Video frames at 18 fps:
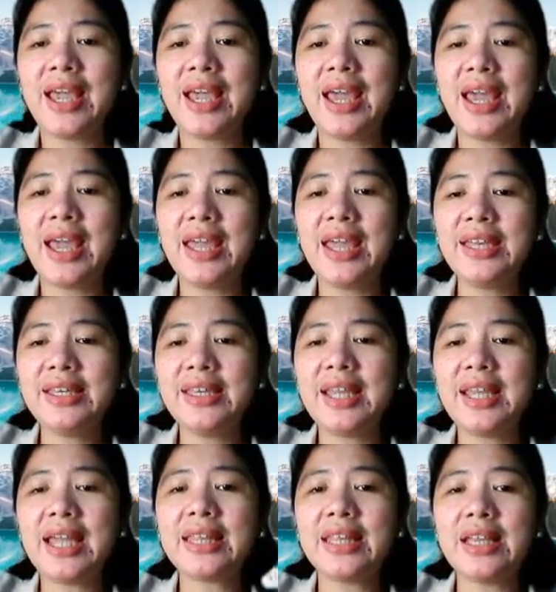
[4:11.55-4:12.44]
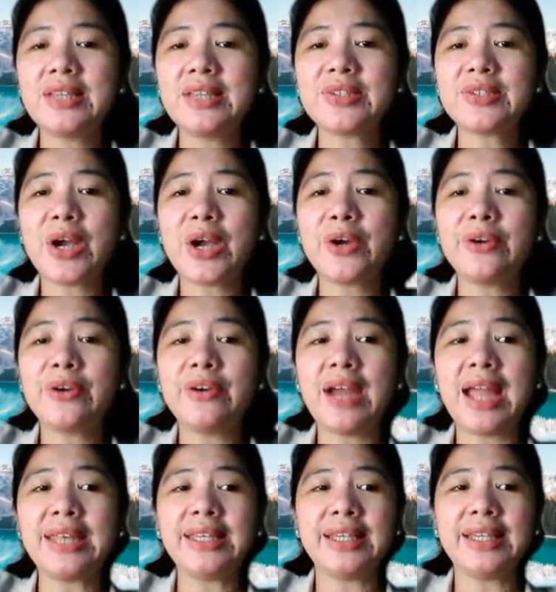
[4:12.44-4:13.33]
and that is our
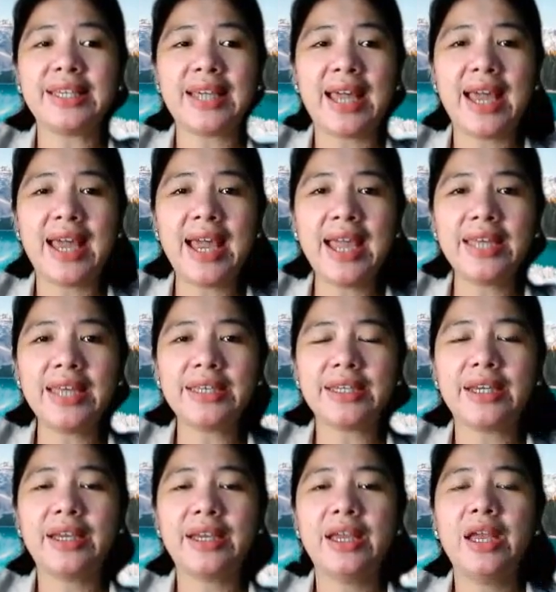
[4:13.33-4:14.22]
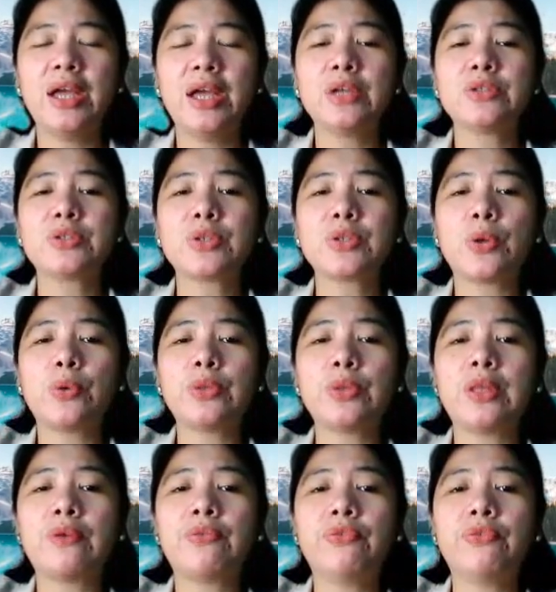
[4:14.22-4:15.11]
radicand. So
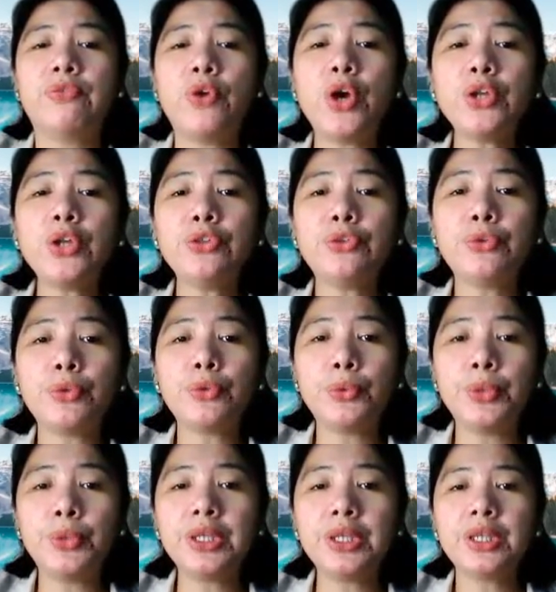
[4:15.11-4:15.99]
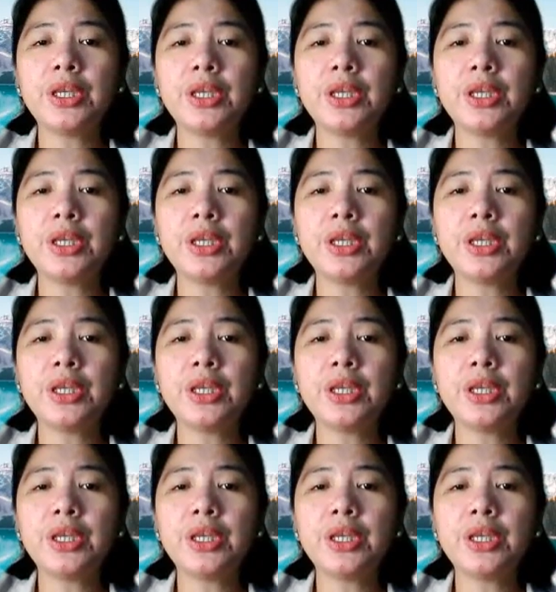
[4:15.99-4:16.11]
the fourth root